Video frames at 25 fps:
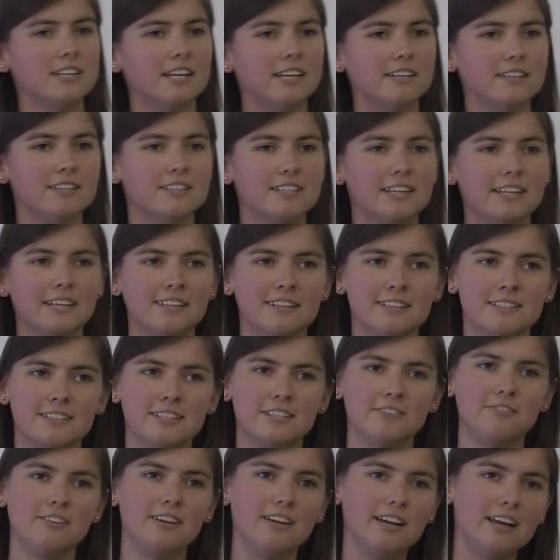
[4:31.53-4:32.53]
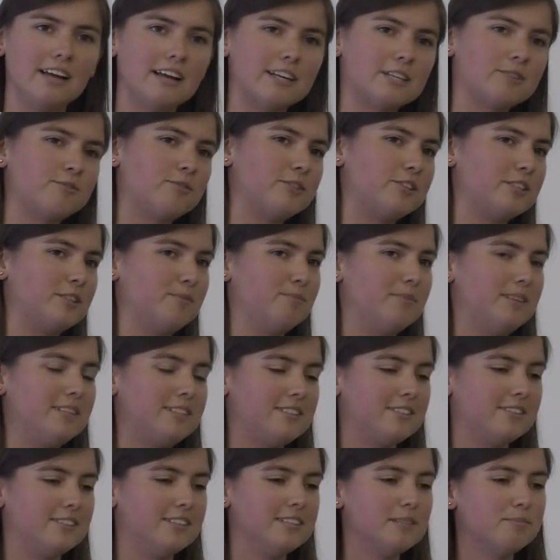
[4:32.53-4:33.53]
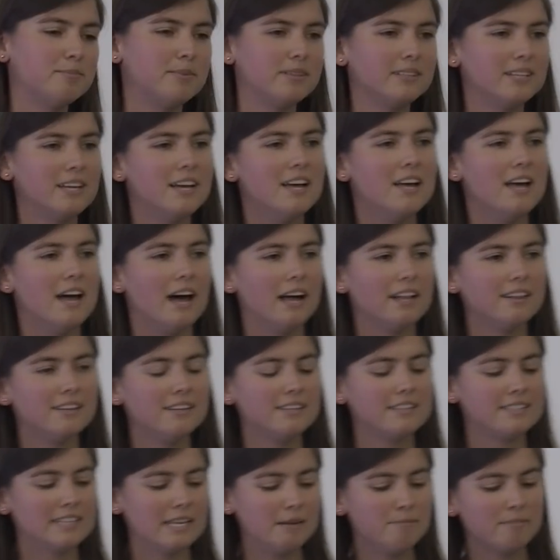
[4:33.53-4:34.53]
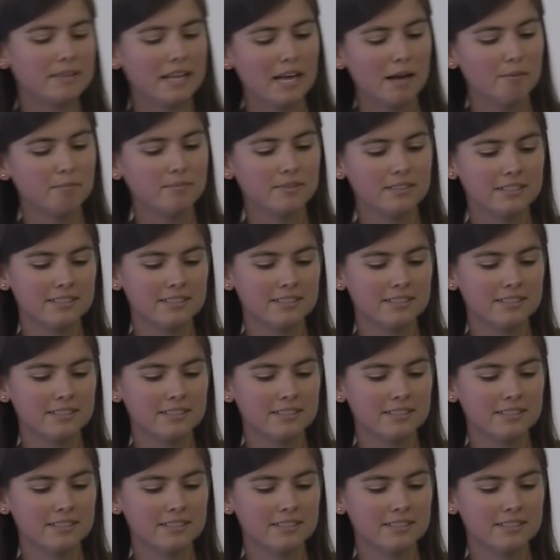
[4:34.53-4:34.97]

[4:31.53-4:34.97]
Like this, I can still relax watching my series, but at the same time,